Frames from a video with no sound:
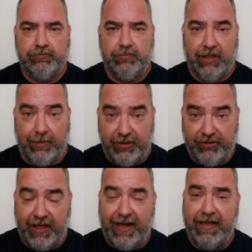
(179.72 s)
Let me
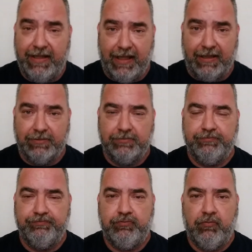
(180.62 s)
say that again.
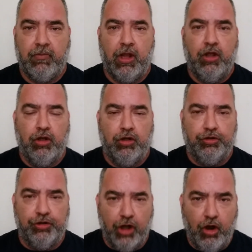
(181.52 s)

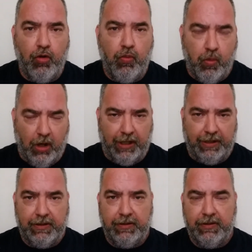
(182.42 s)
No
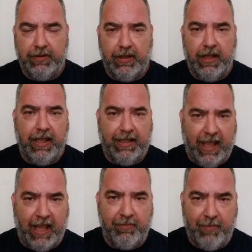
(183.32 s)
one
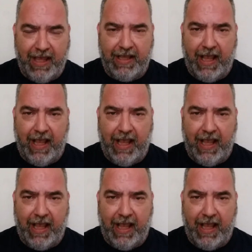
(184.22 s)
can make